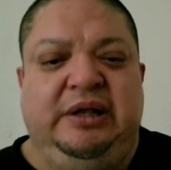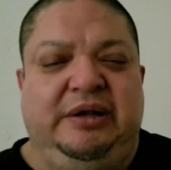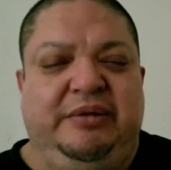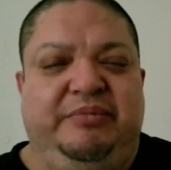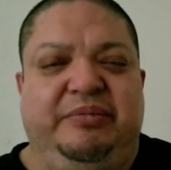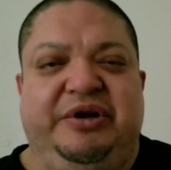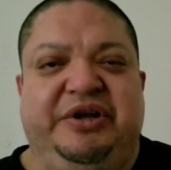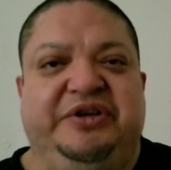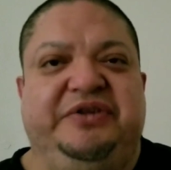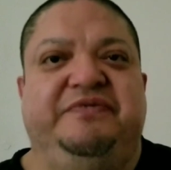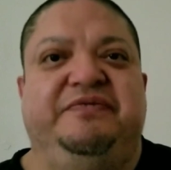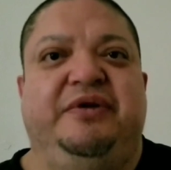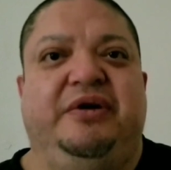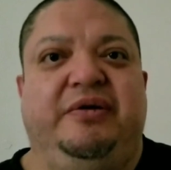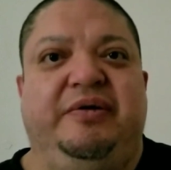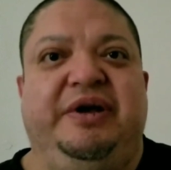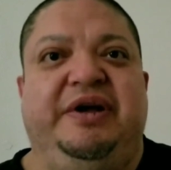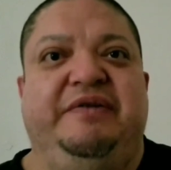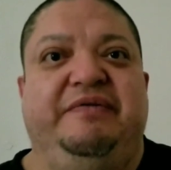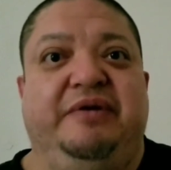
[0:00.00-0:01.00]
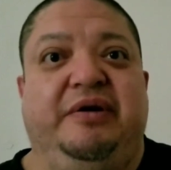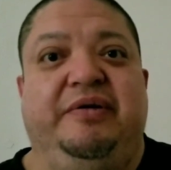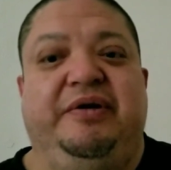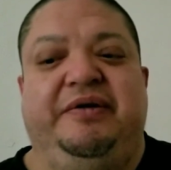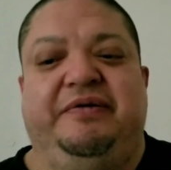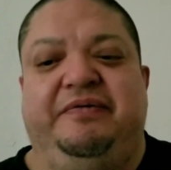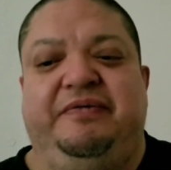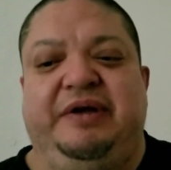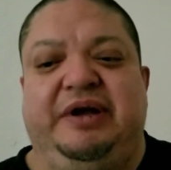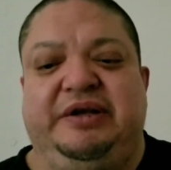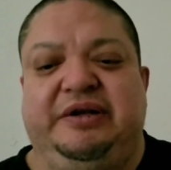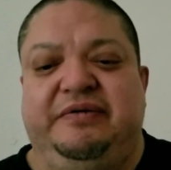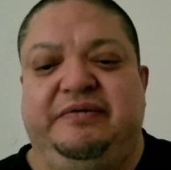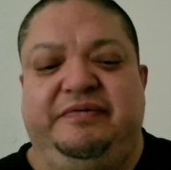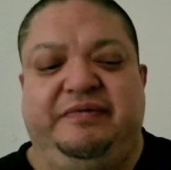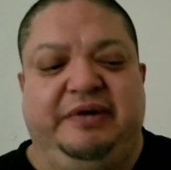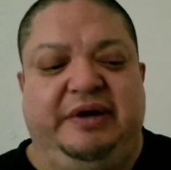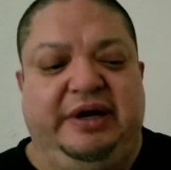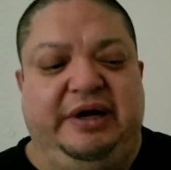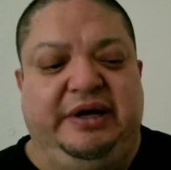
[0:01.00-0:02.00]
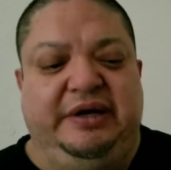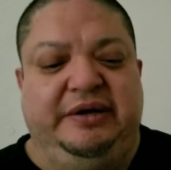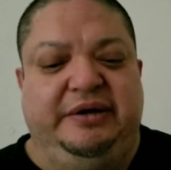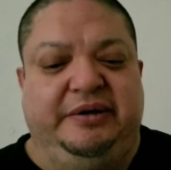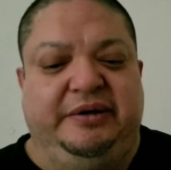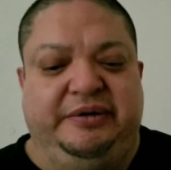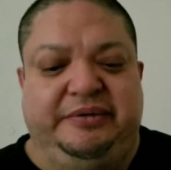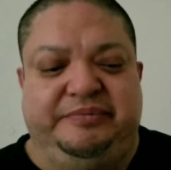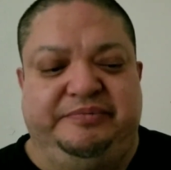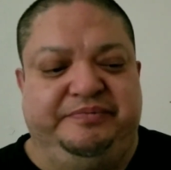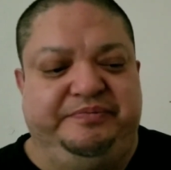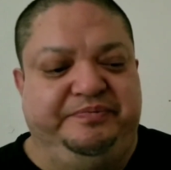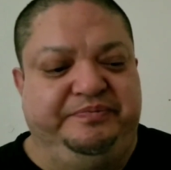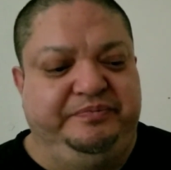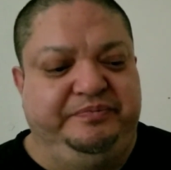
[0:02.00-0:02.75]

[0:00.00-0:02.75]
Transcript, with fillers: But it's very, very effective. And um,